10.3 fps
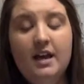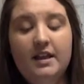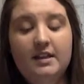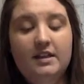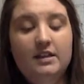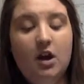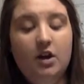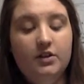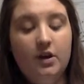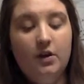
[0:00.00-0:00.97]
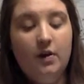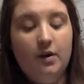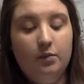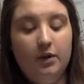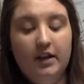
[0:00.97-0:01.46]
This is also
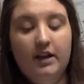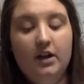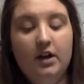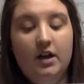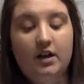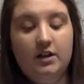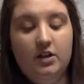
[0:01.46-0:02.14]
really good